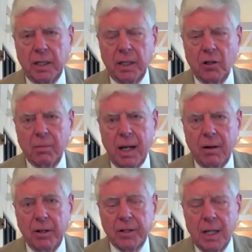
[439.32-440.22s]
when he got
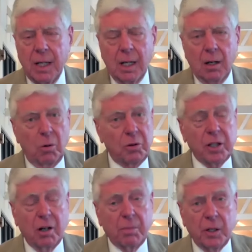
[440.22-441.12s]
married.
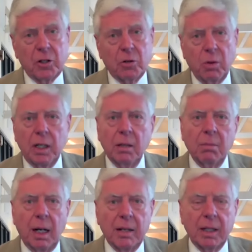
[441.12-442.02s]
Also, Prince
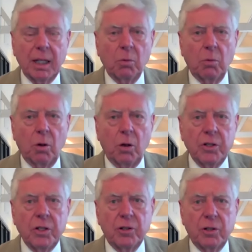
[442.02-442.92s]
William, I think,
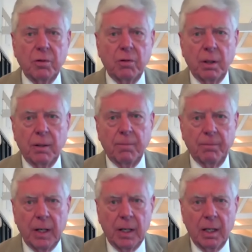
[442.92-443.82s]
wanted to
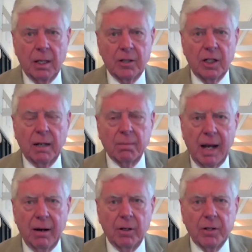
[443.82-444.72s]
um, to get
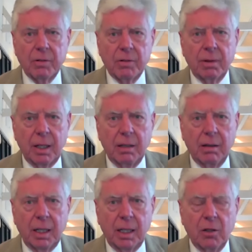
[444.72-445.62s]
married
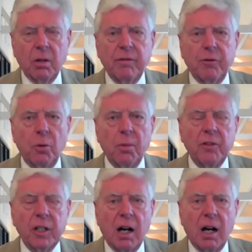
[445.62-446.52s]
in the uniform
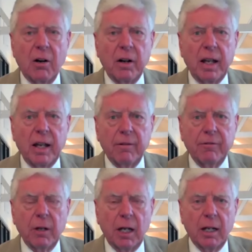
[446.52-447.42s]
of the
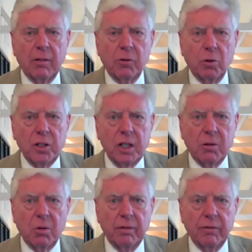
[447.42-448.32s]
RAF. And of course,
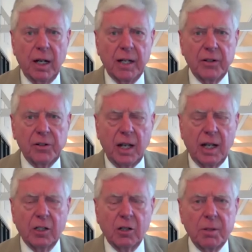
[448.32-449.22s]
he'd qualified as a
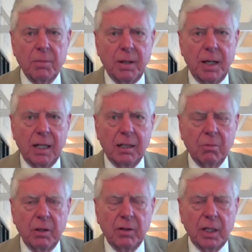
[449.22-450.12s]
helicopter
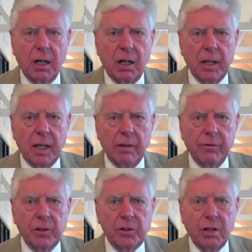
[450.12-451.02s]
pilot with the
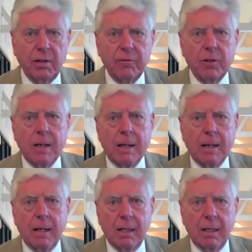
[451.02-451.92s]
RAF and served
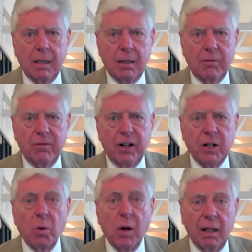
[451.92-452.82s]
uh,
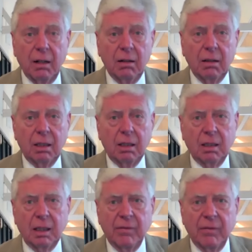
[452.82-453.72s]
very well
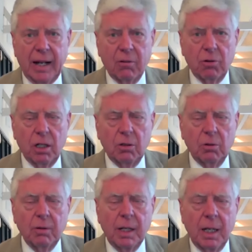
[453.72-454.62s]
uh, in that
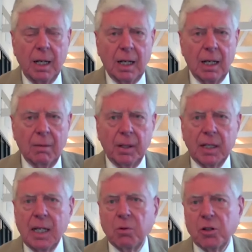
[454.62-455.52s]
role. Uh,
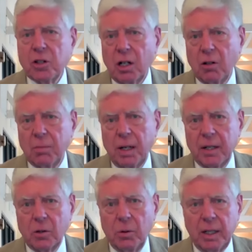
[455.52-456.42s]
but he was told
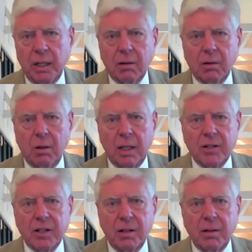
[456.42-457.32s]
by the Queen
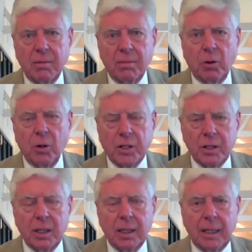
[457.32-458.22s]
quite uh,
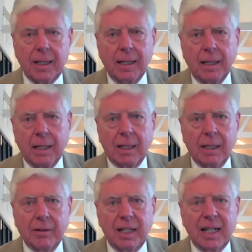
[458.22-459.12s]
pointedly
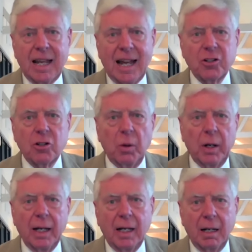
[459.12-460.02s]
uh, that he had to
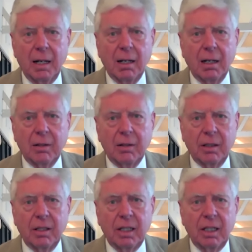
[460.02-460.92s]
wear uh,
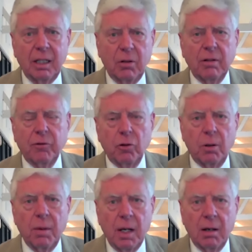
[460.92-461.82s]
the
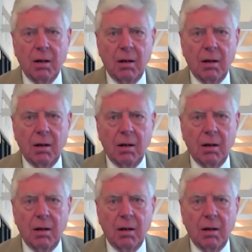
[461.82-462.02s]
uniform